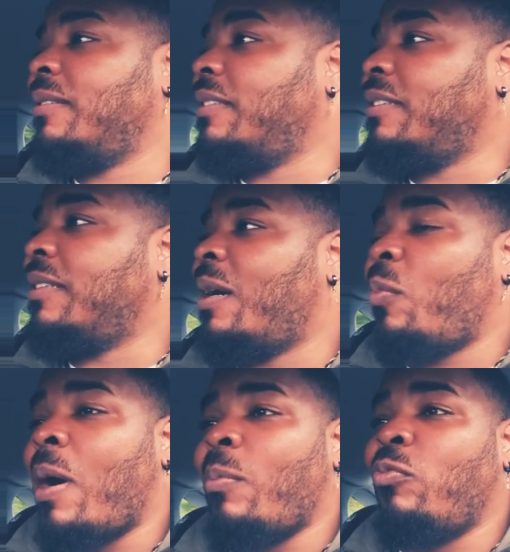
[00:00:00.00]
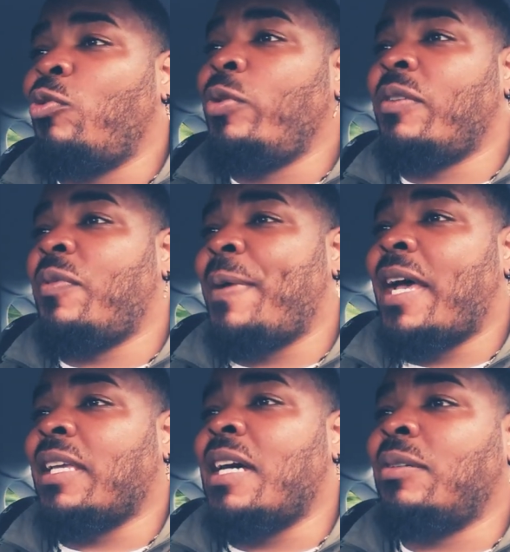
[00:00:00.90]
You know, I'm rooting for
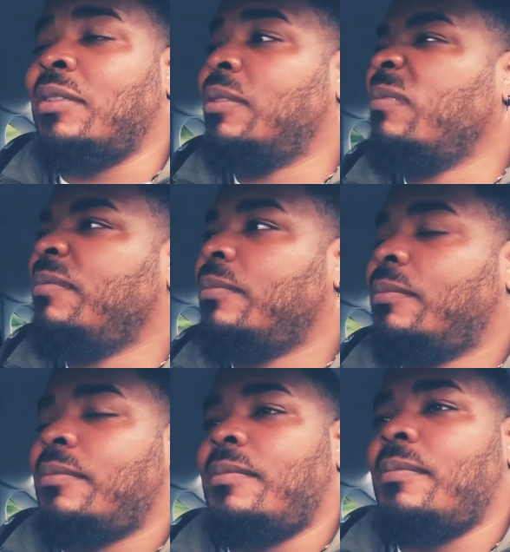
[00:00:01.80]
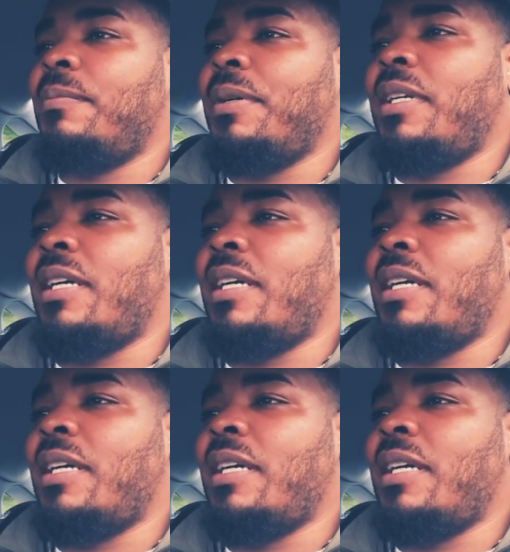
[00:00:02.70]
Pacquiao, but